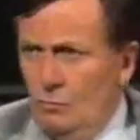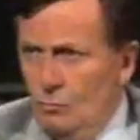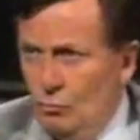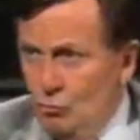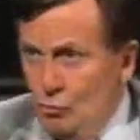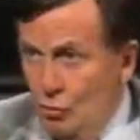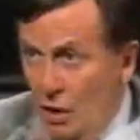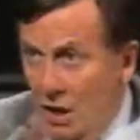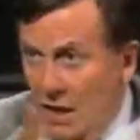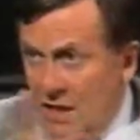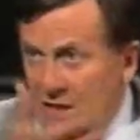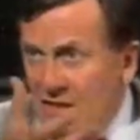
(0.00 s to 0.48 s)

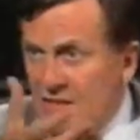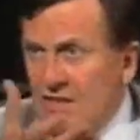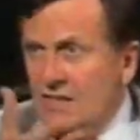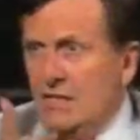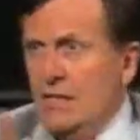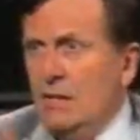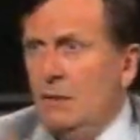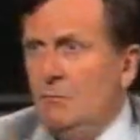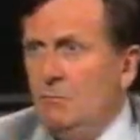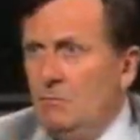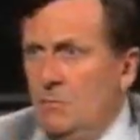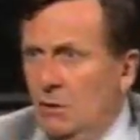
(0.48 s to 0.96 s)

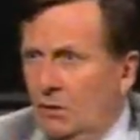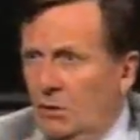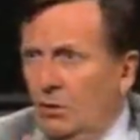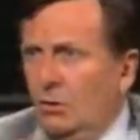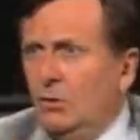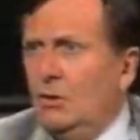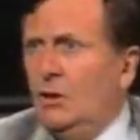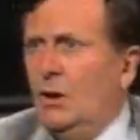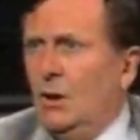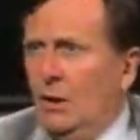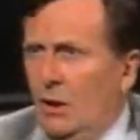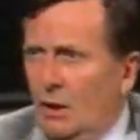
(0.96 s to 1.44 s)
rising
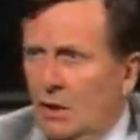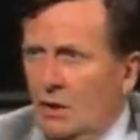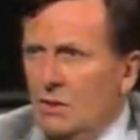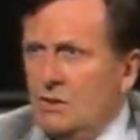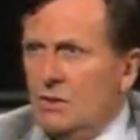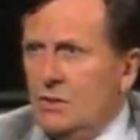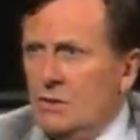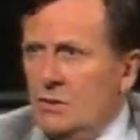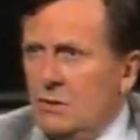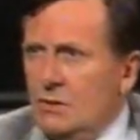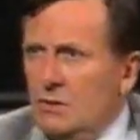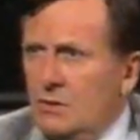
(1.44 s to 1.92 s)
middle
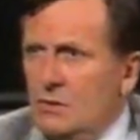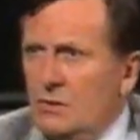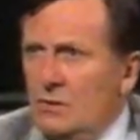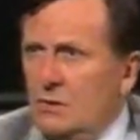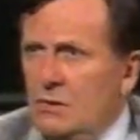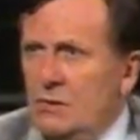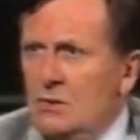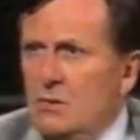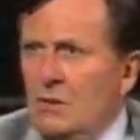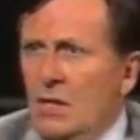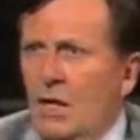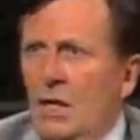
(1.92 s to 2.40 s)
classes
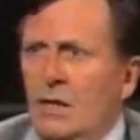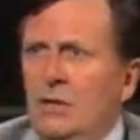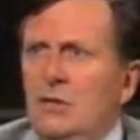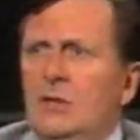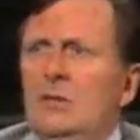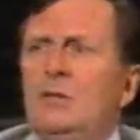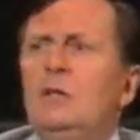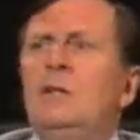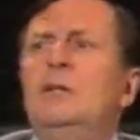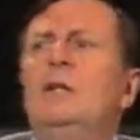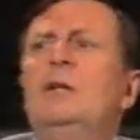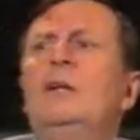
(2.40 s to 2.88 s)

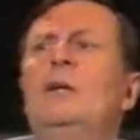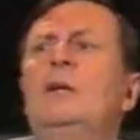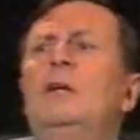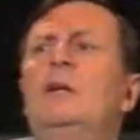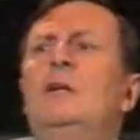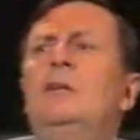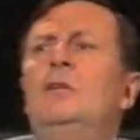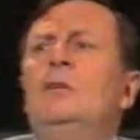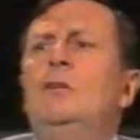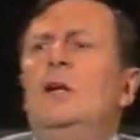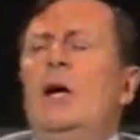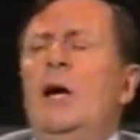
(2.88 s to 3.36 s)
decided
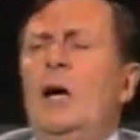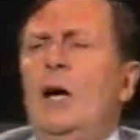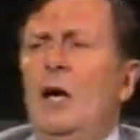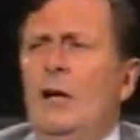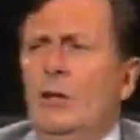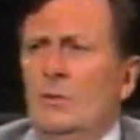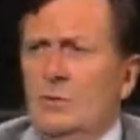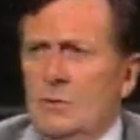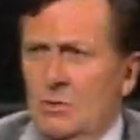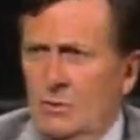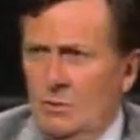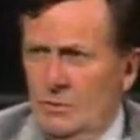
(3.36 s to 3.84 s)
to
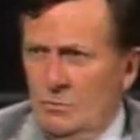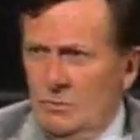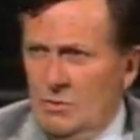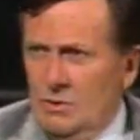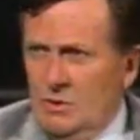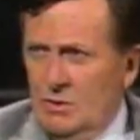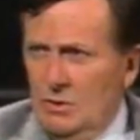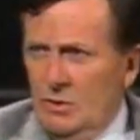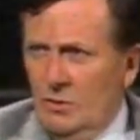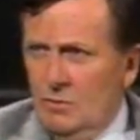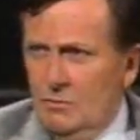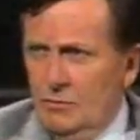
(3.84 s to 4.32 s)
house
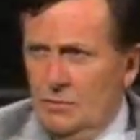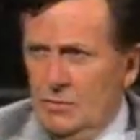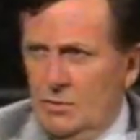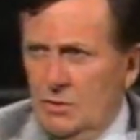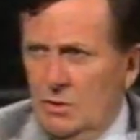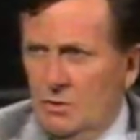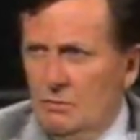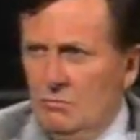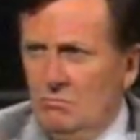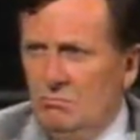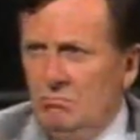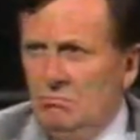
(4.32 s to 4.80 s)
themselves
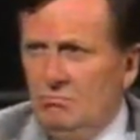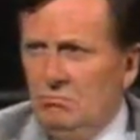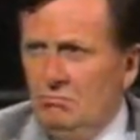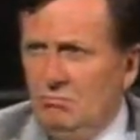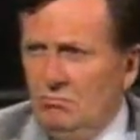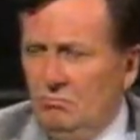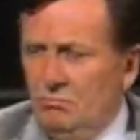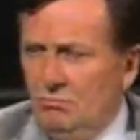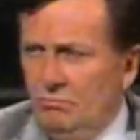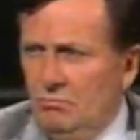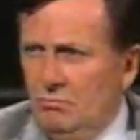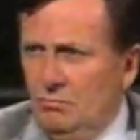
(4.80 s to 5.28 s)
in
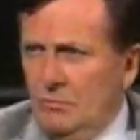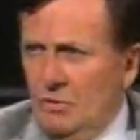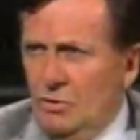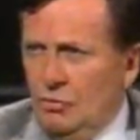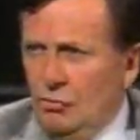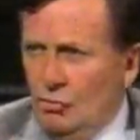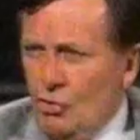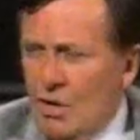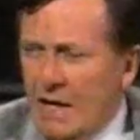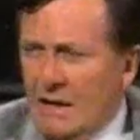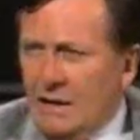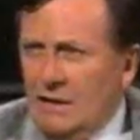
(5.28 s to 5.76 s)

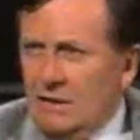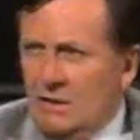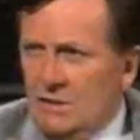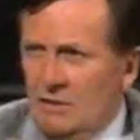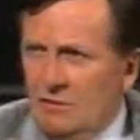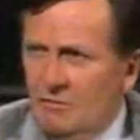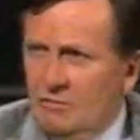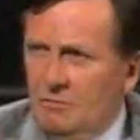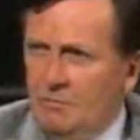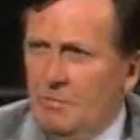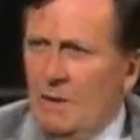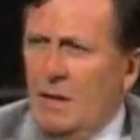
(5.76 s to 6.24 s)

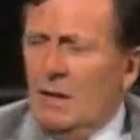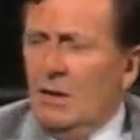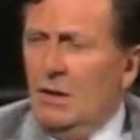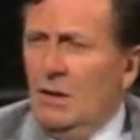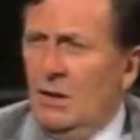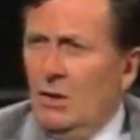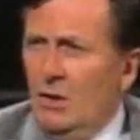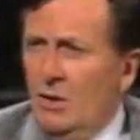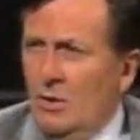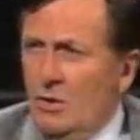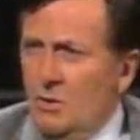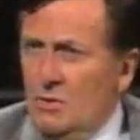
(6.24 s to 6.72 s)
attractive
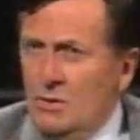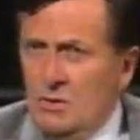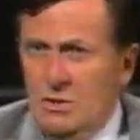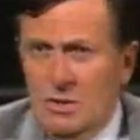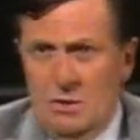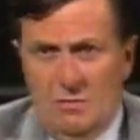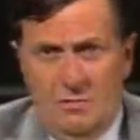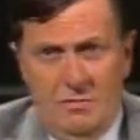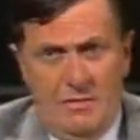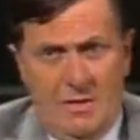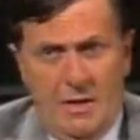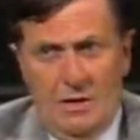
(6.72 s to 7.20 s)
bungalows
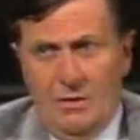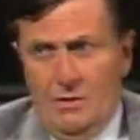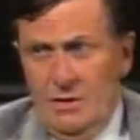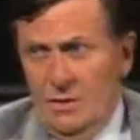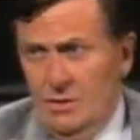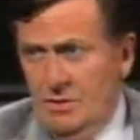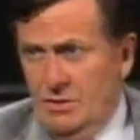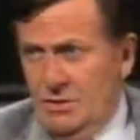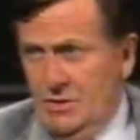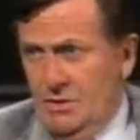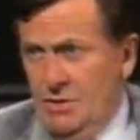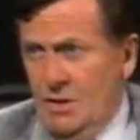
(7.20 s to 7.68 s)
in
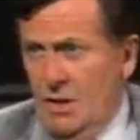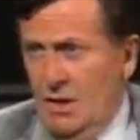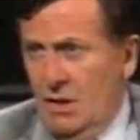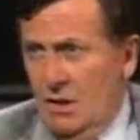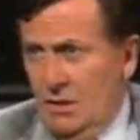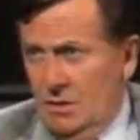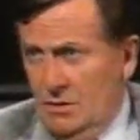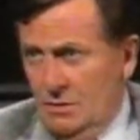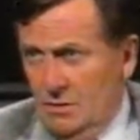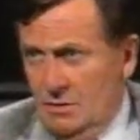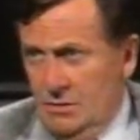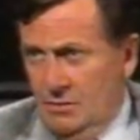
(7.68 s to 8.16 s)
various
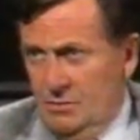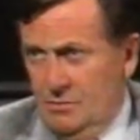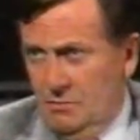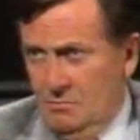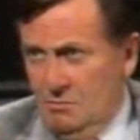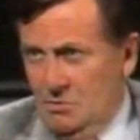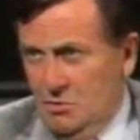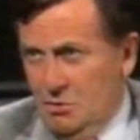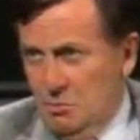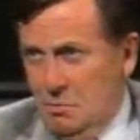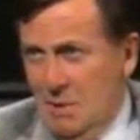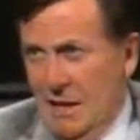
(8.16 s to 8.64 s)
styles, from
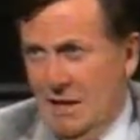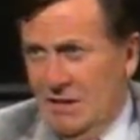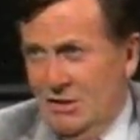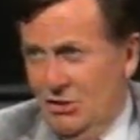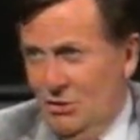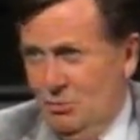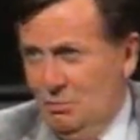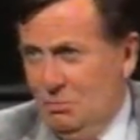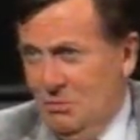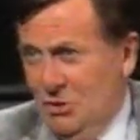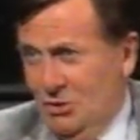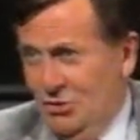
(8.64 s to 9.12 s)

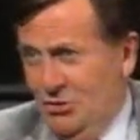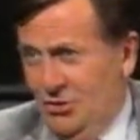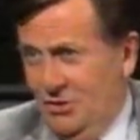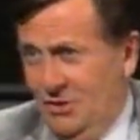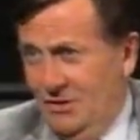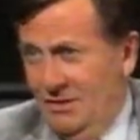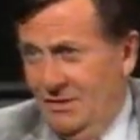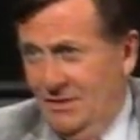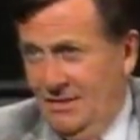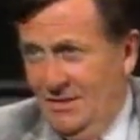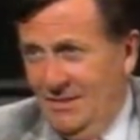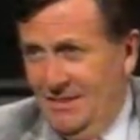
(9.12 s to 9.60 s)
Spanish Mission
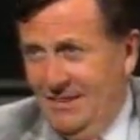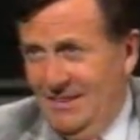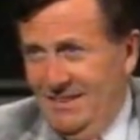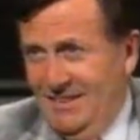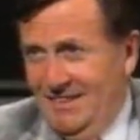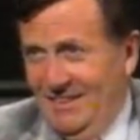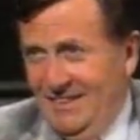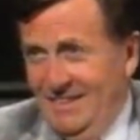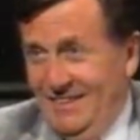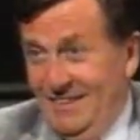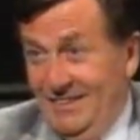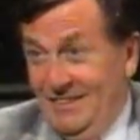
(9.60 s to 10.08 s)

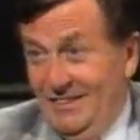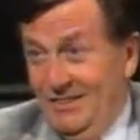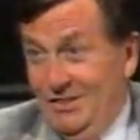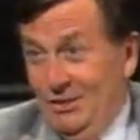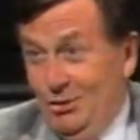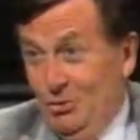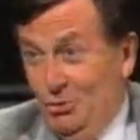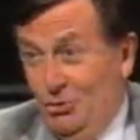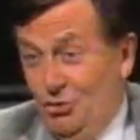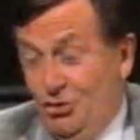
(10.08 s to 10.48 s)
to